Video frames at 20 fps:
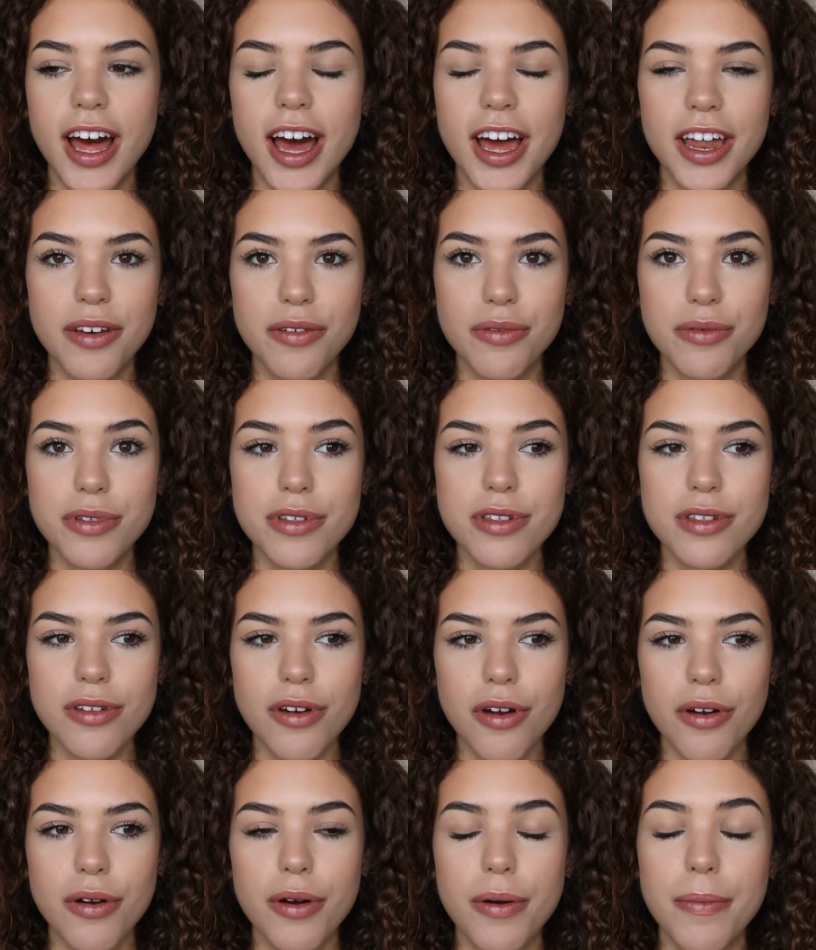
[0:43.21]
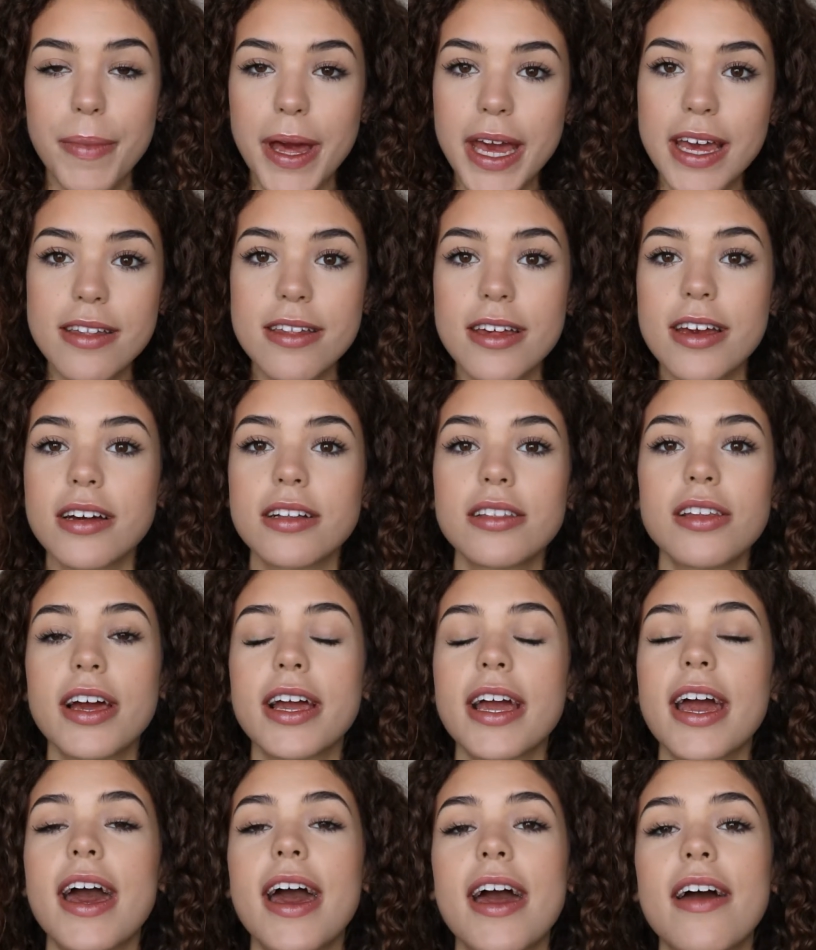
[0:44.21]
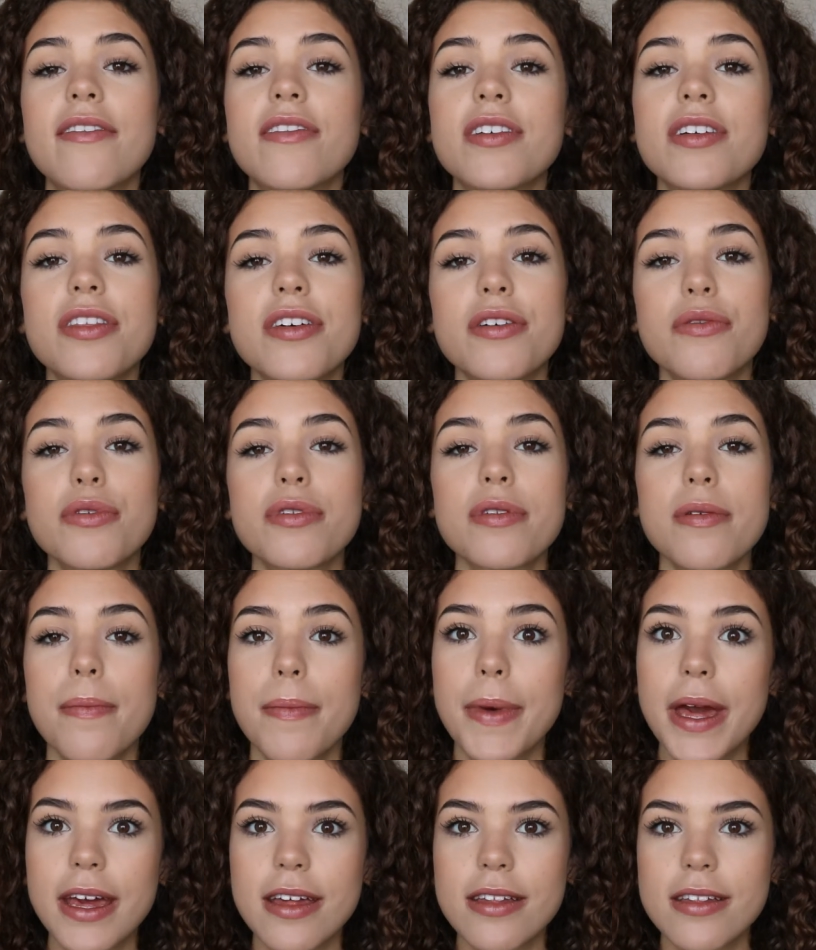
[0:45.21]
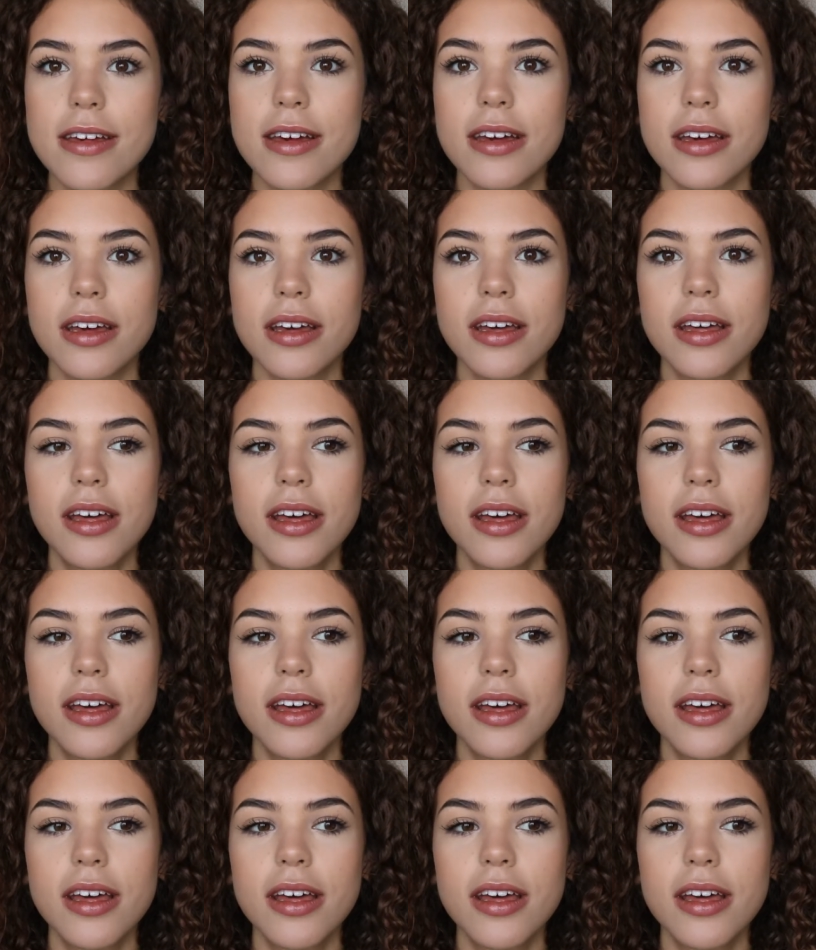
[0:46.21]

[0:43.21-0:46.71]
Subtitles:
And it was so amazing, like everything was amazing.